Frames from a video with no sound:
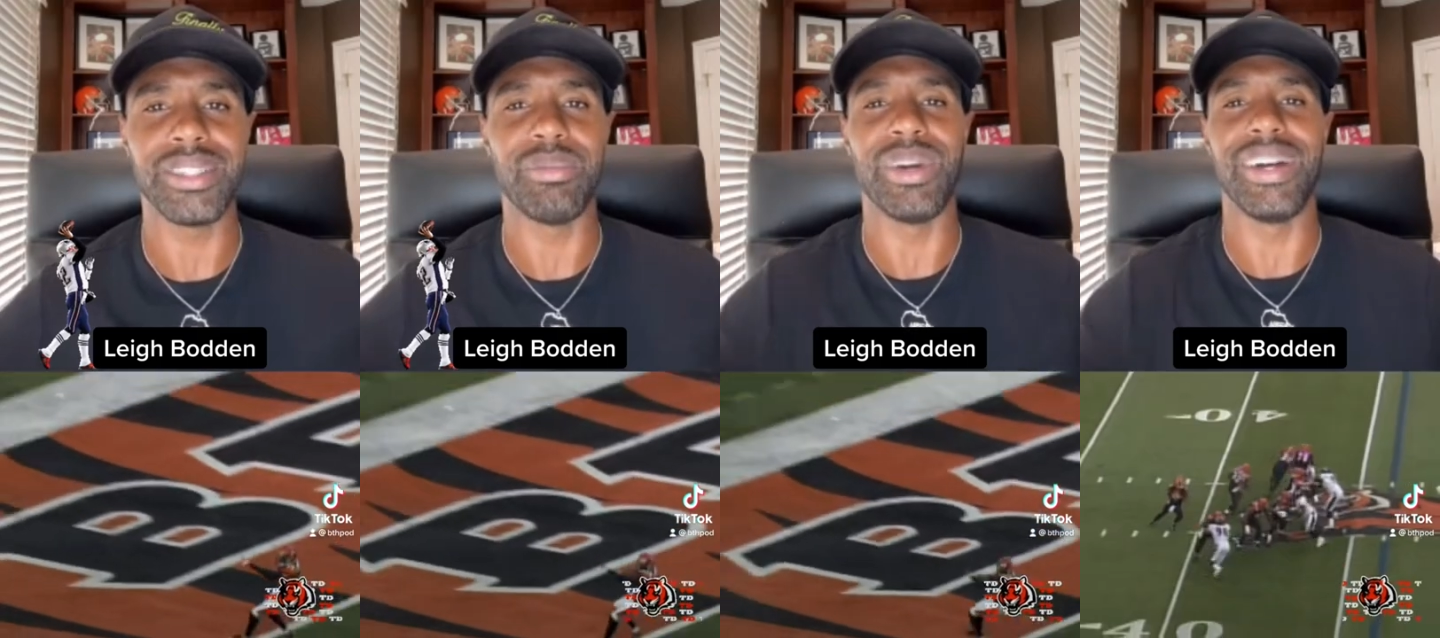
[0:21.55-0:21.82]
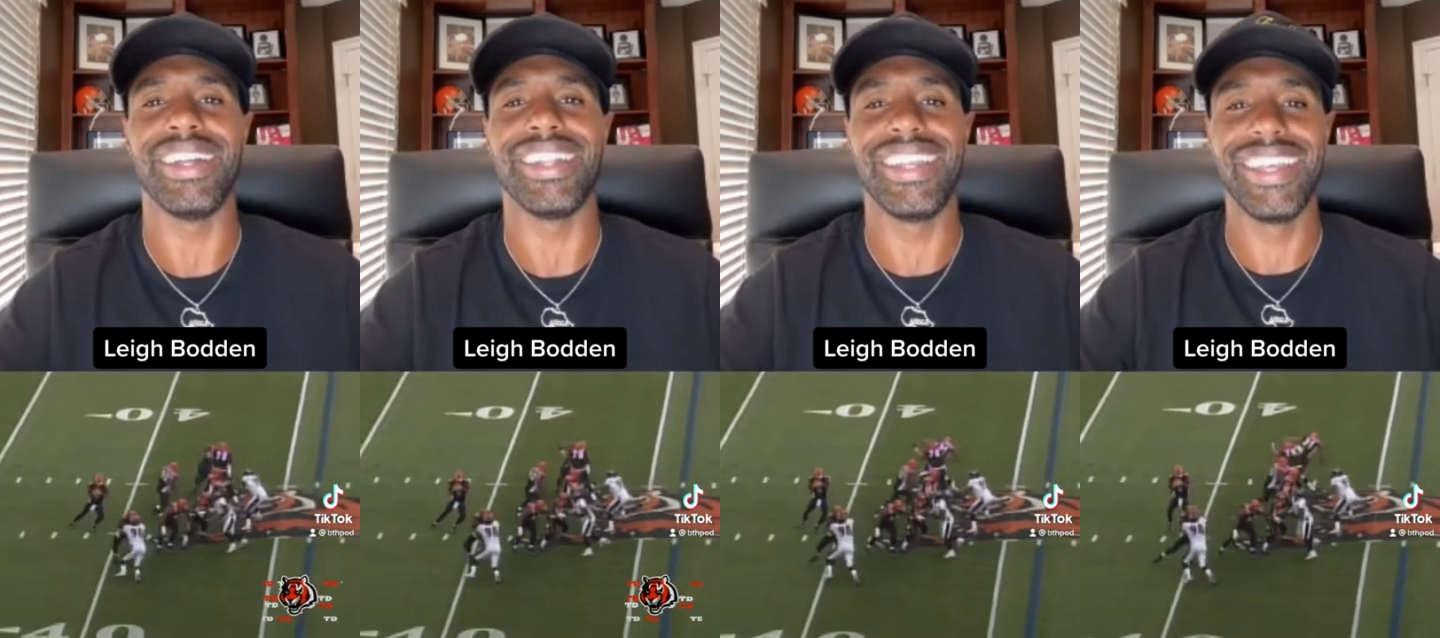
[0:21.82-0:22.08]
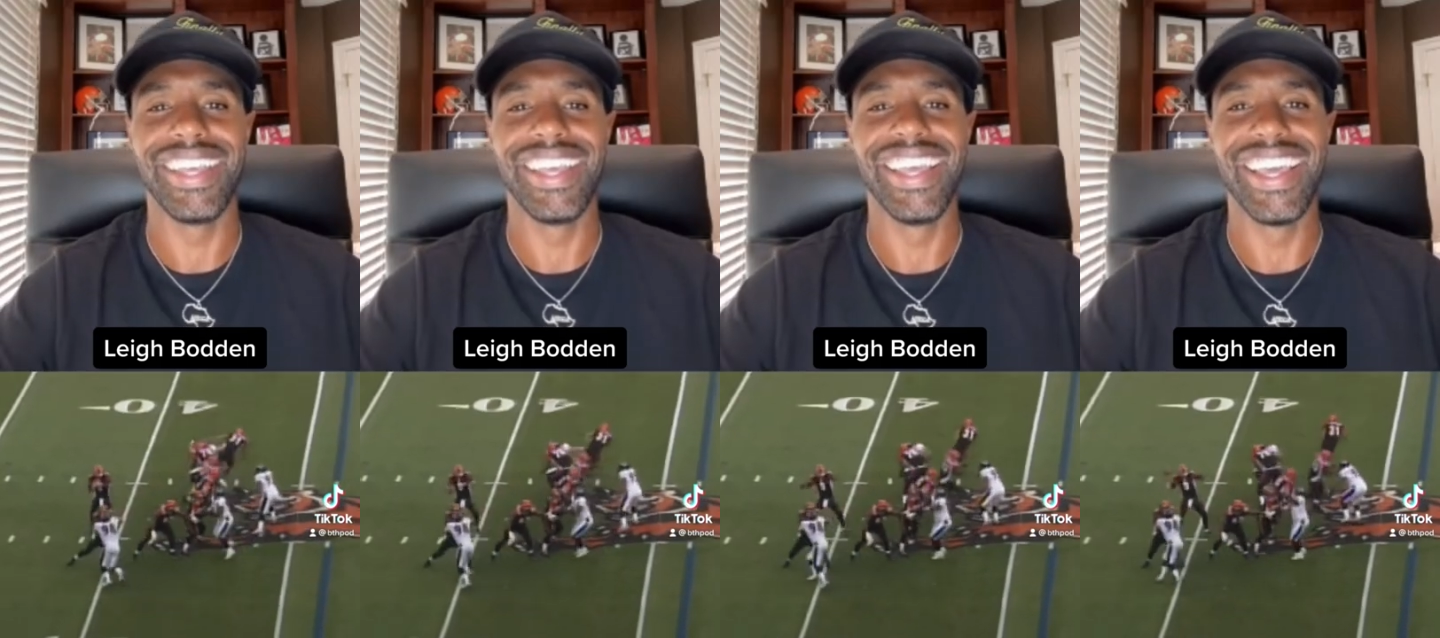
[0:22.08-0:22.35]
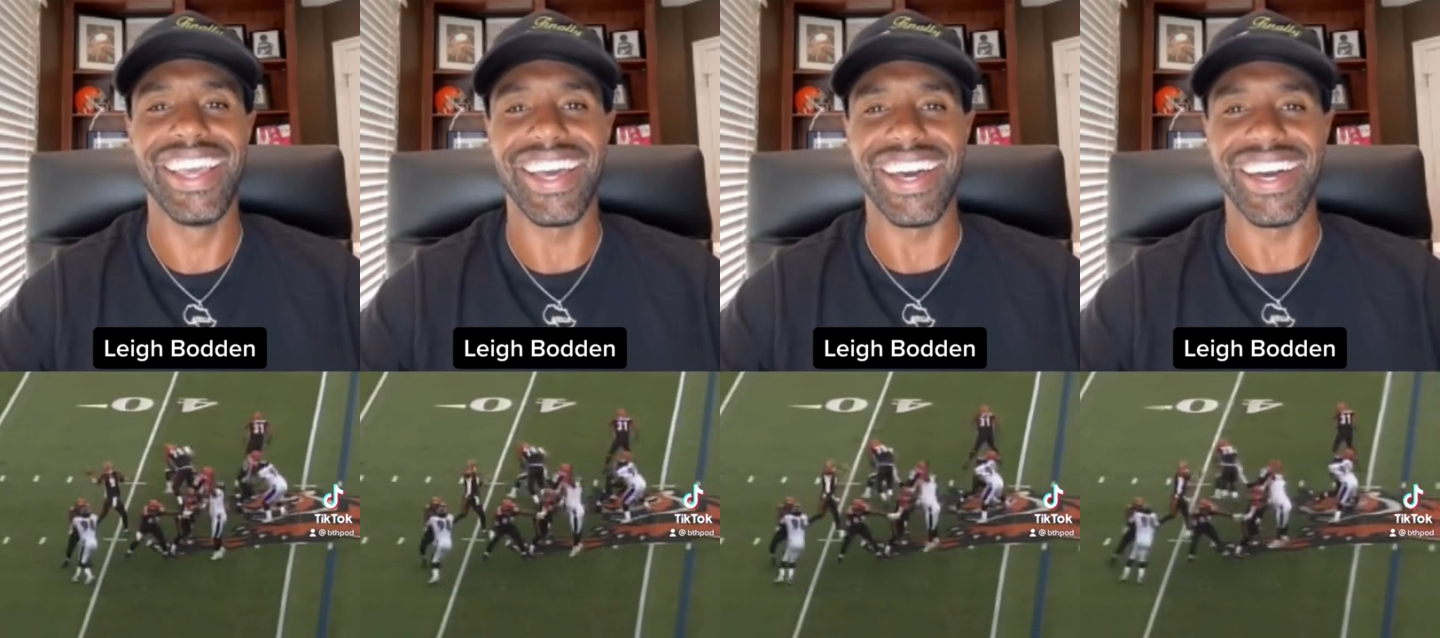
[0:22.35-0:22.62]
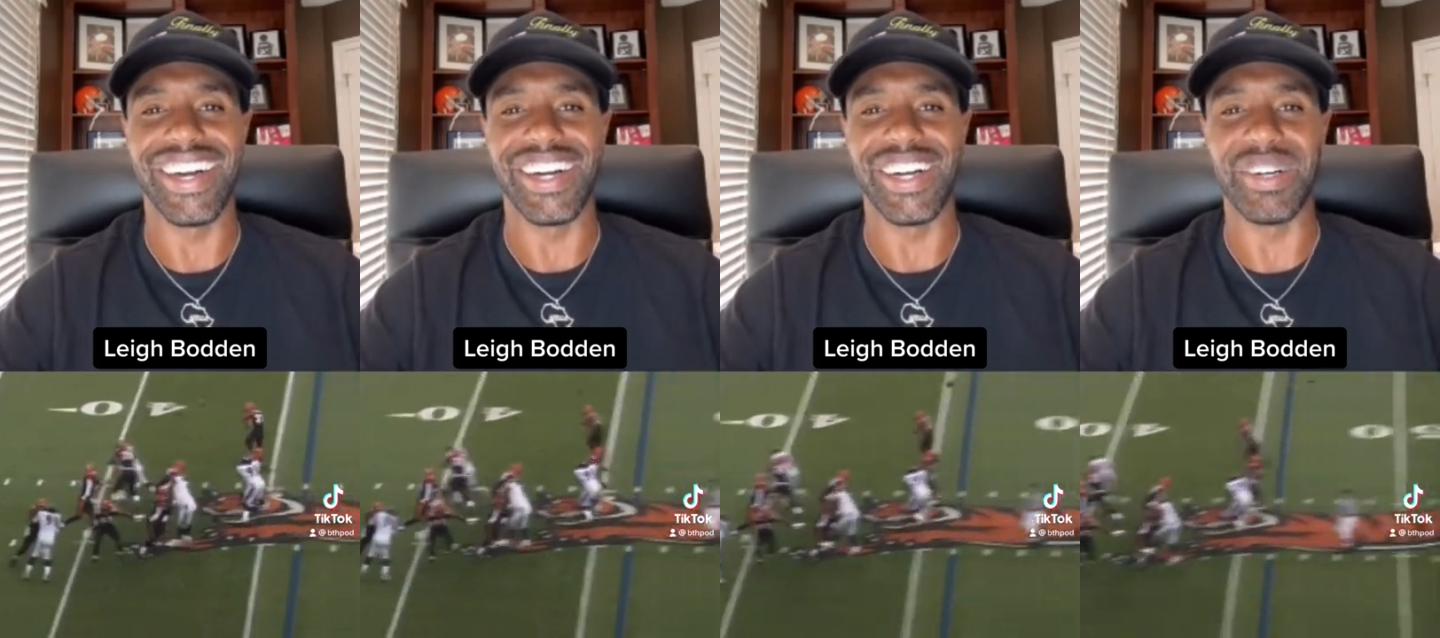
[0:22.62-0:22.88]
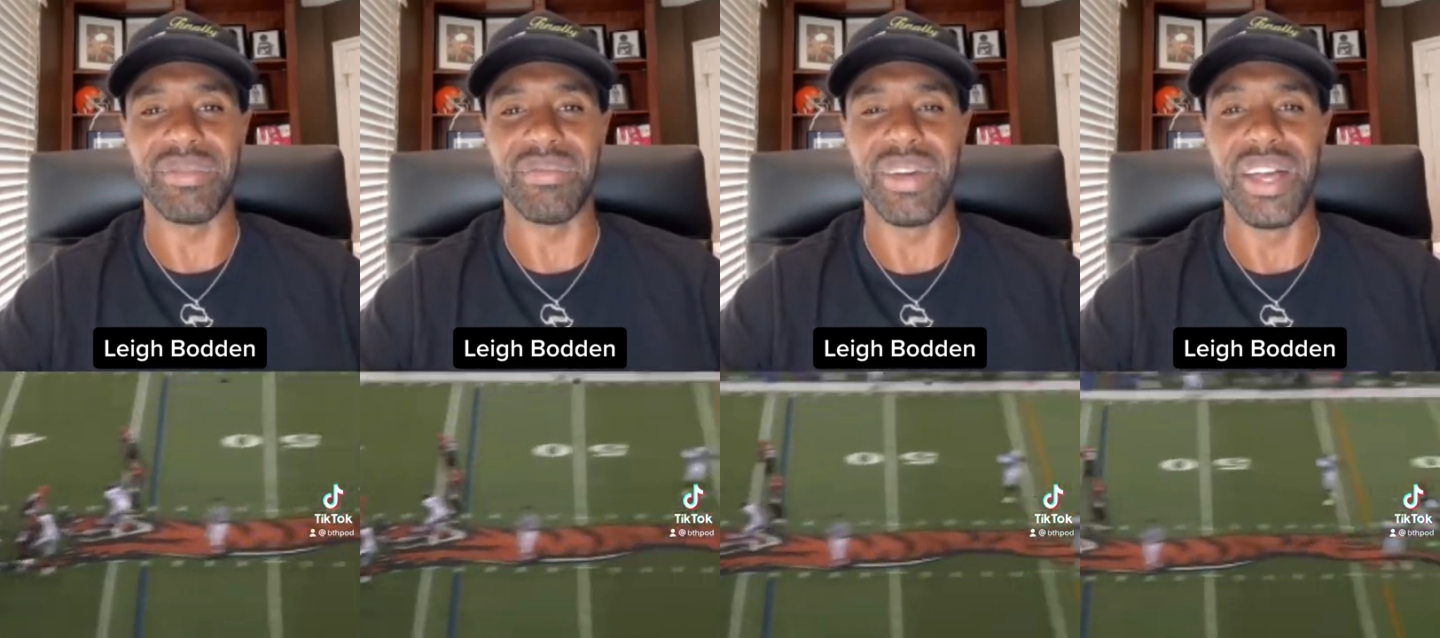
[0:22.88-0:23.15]
But
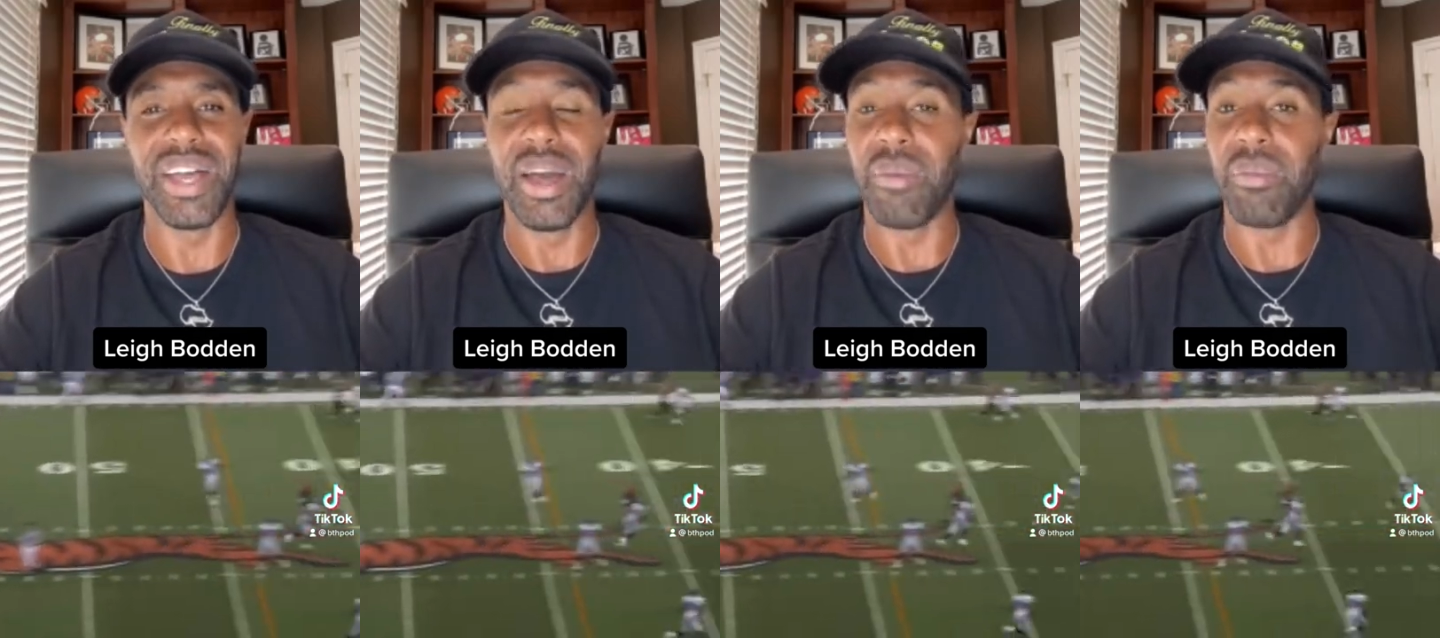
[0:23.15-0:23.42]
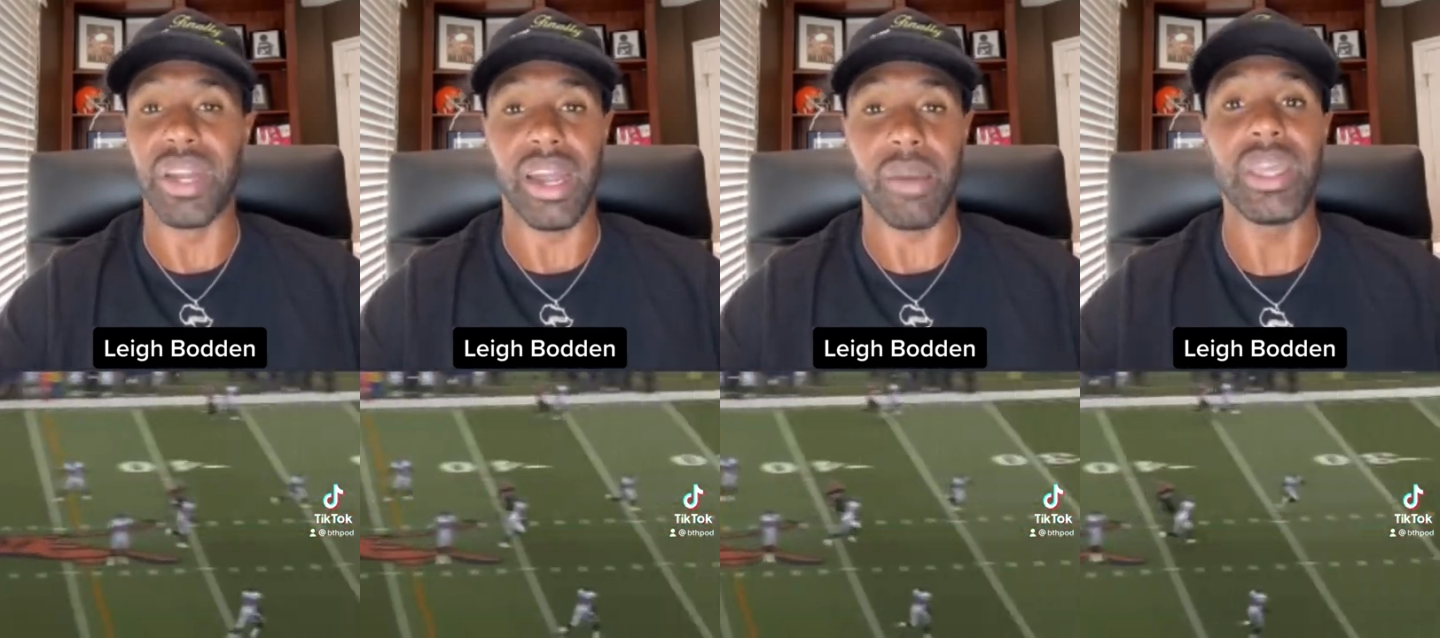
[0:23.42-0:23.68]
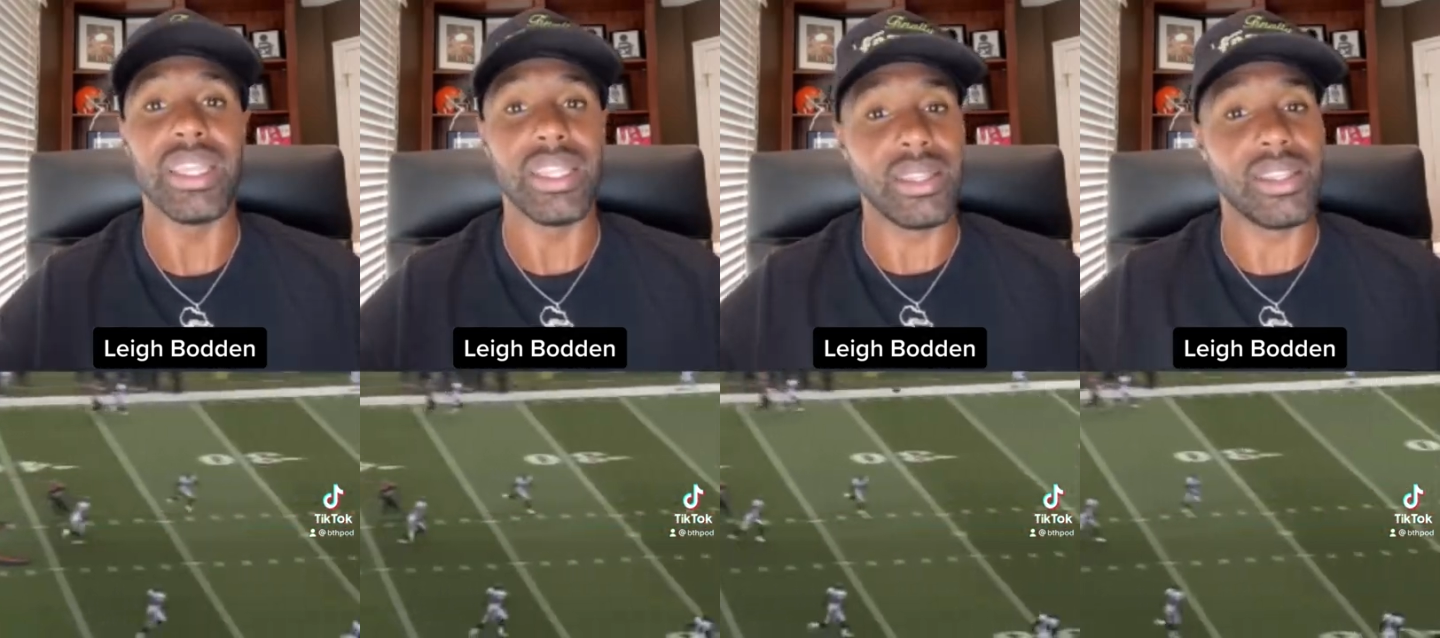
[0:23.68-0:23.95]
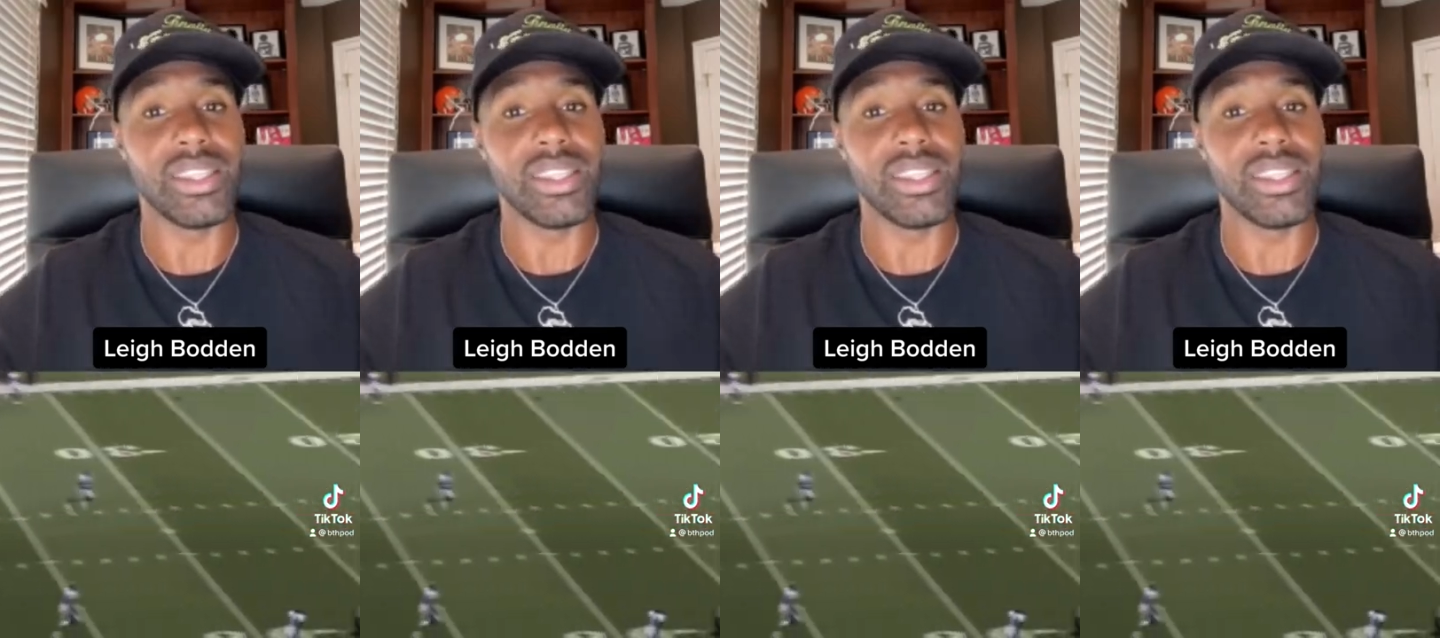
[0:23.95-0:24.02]
I mean,